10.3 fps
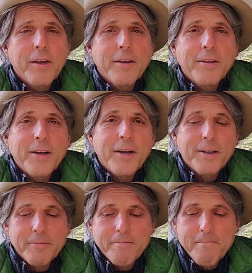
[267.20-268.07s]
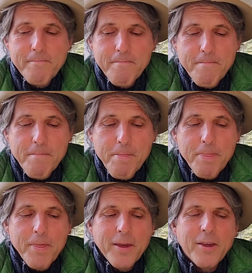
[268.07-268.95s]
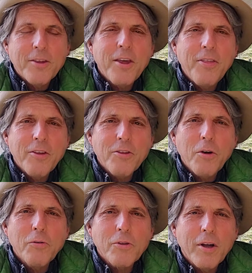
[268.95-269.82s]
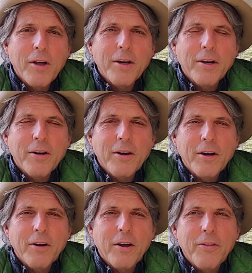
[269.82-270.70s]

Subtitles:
You see, this goes on and on and on.